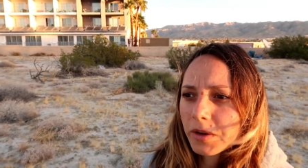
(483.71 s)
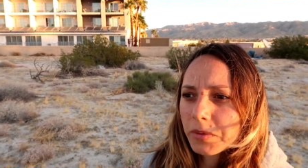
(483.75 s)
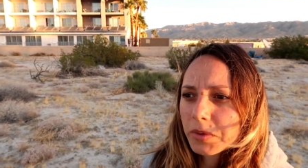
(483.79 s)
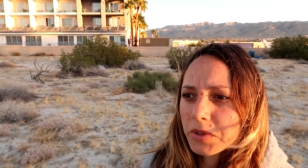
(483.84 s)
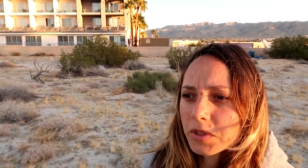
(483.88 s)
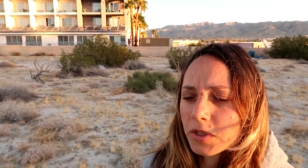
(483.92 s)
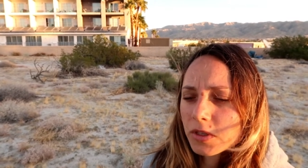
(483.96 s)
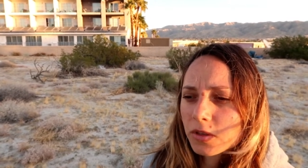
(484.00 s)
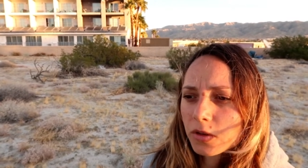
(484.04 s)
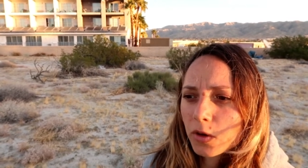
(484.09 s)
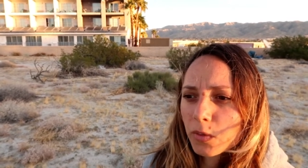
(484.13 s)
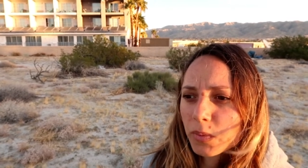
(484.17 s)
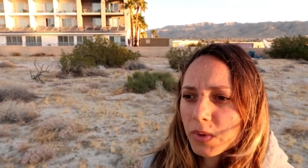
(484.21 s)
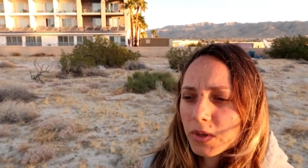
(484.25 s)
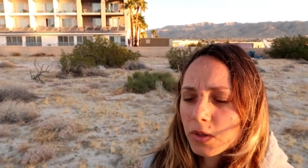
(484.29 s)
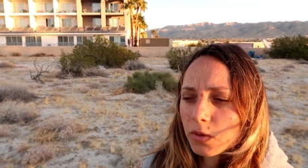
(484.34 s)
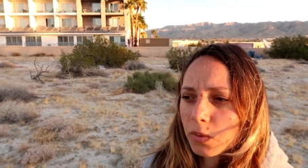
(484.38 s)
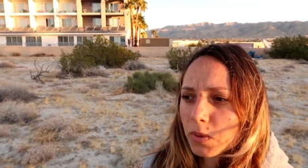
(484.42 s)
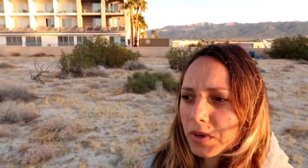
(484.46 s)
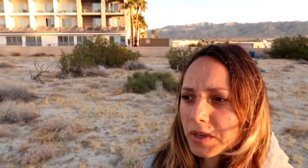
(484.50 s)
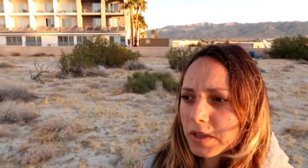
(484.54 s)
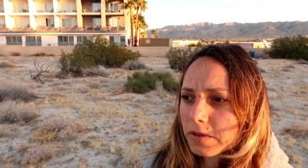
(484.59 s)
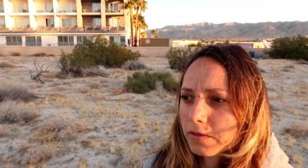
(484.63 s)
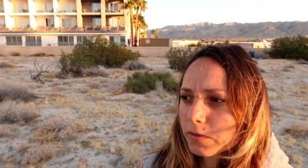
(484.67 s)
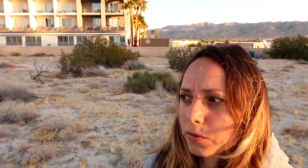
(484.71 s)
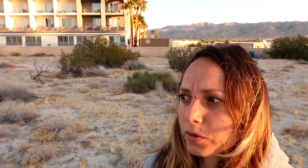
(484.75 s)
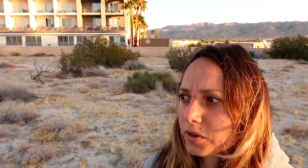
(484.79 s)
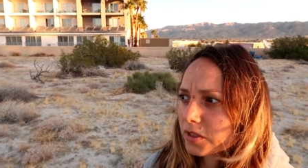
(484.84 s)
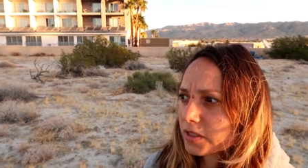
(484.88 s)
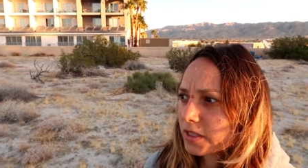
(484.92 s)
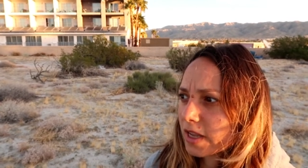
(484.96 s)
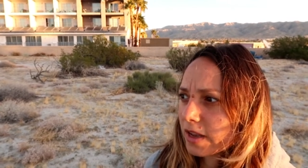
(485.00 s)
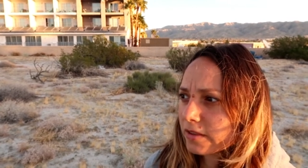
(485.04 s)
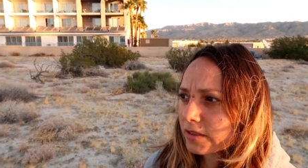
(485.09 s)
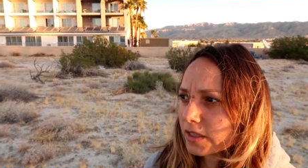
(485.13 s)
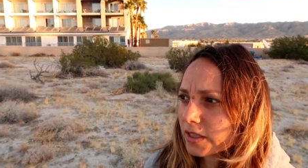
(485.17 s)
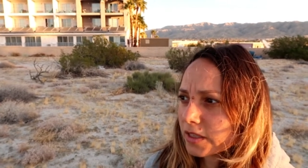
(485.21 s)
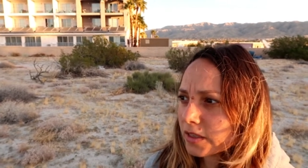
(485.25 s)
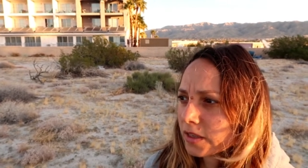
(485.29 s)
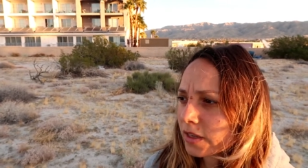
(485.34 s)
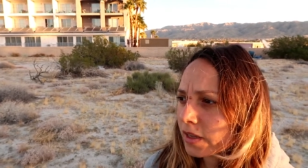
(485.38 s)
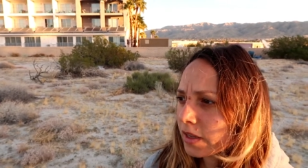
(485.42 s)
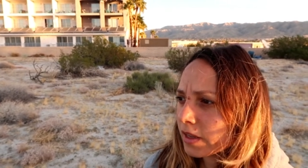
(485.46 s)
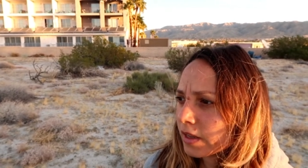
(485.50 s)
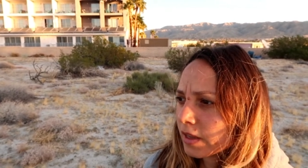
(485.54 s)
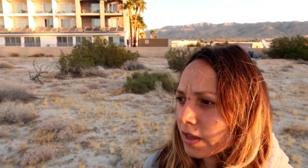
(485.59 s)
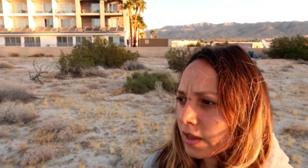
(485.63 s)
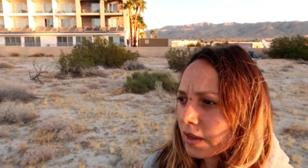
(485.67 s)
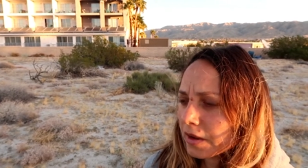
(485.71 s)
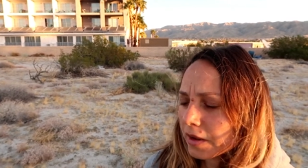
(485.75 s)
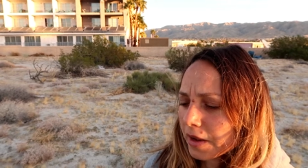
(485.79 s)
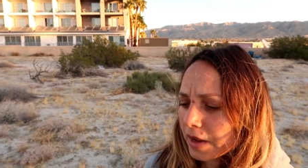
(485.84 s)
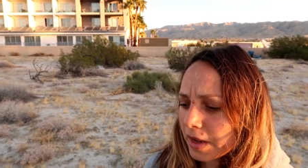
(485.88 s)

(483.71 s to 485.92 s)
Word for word: which is open 24-7.